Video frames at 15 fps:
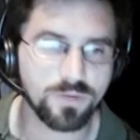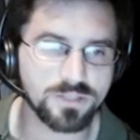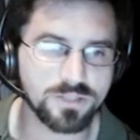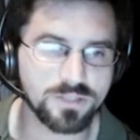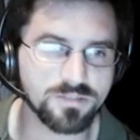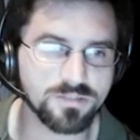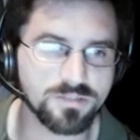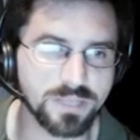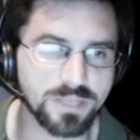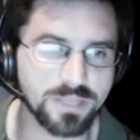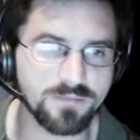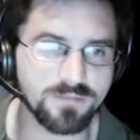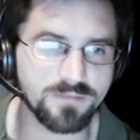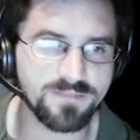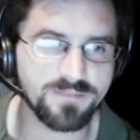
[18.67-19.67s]
we can just
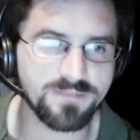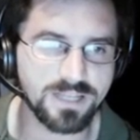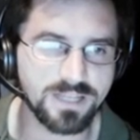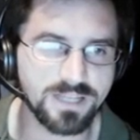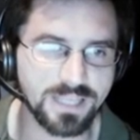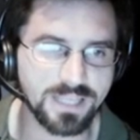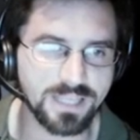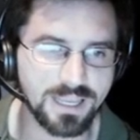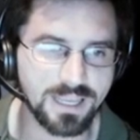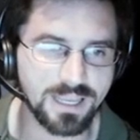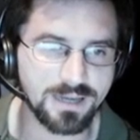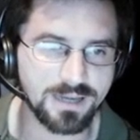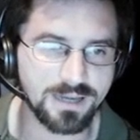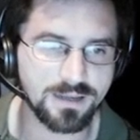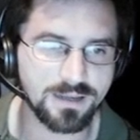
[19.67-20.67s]
begin filling
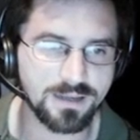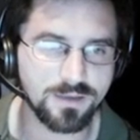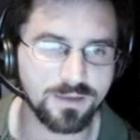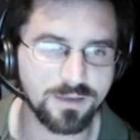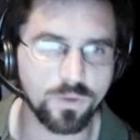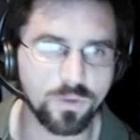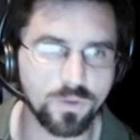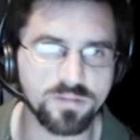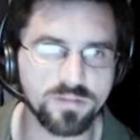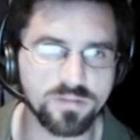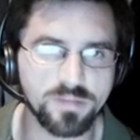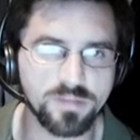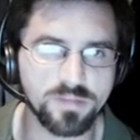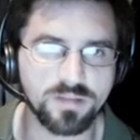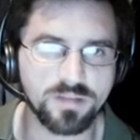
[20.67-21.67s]
in
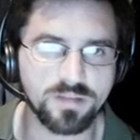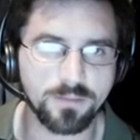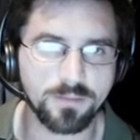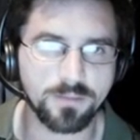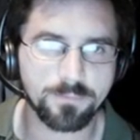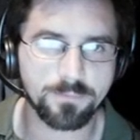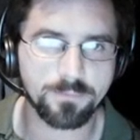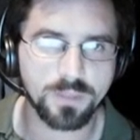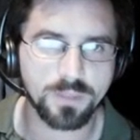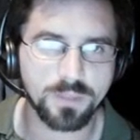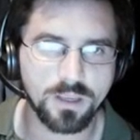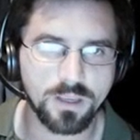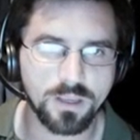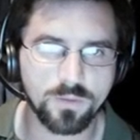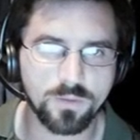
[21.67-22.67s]
what's missing.
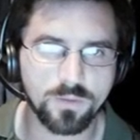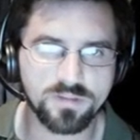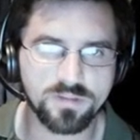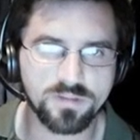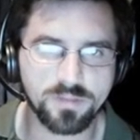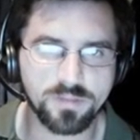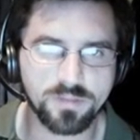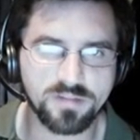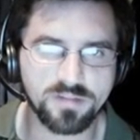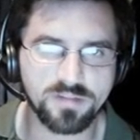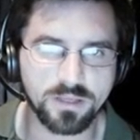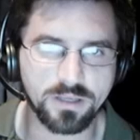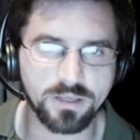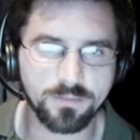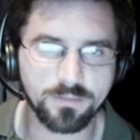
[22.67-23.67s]
And what's
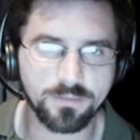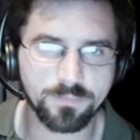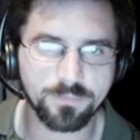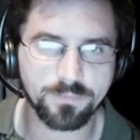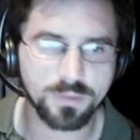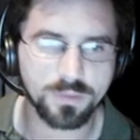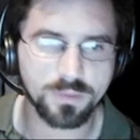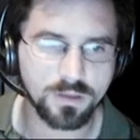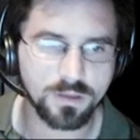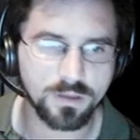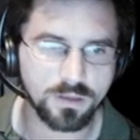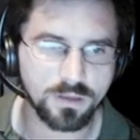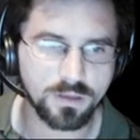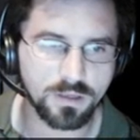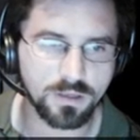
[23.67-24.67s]
missing
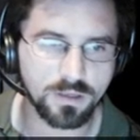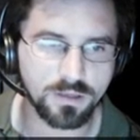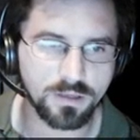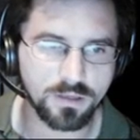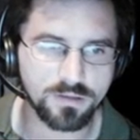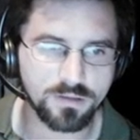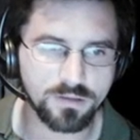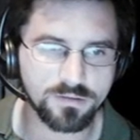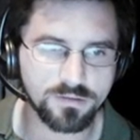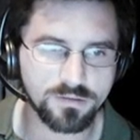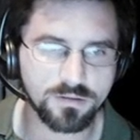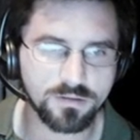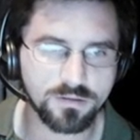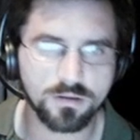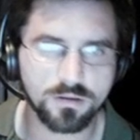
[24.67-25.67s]

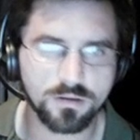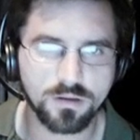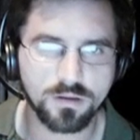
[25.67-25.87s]
is